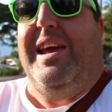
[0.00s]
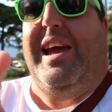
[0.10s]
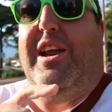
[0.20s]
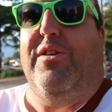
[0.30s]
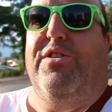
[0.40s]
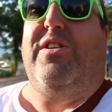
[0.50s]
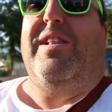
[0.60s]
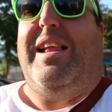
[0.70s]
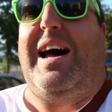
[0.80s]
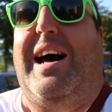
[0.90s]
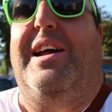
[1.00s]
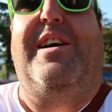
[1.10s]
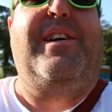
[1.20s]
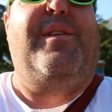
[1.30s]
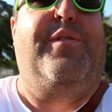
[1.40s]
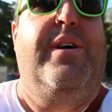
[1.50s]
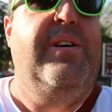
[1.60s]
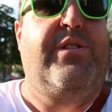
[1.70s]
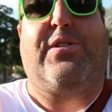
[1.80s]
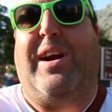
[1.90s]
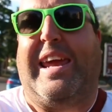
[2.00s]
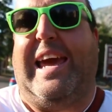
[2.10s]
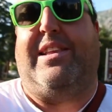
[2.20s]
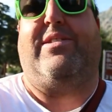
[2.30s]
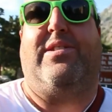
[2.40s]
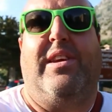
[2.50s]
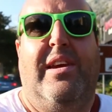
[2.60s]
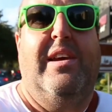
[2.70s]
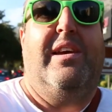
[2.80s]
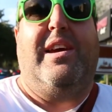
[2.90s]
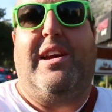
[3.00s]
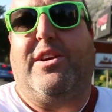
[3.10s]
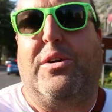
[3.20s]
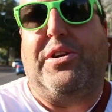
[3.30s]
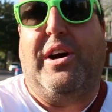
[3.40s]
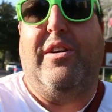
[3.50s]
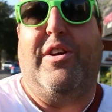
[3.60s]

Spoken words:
Anyway, there's a lot of stray cats in Kotor.